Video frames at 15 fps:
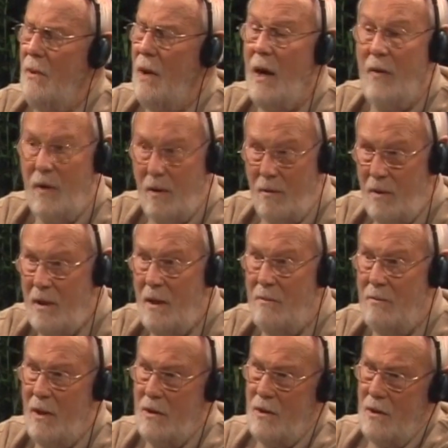I think we
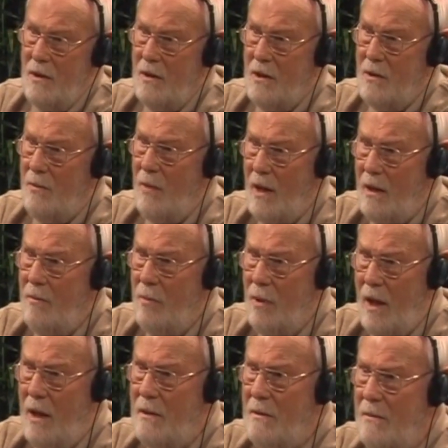did mention it, Smiley
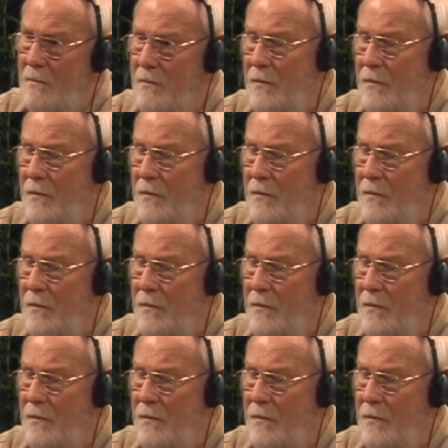Blanton,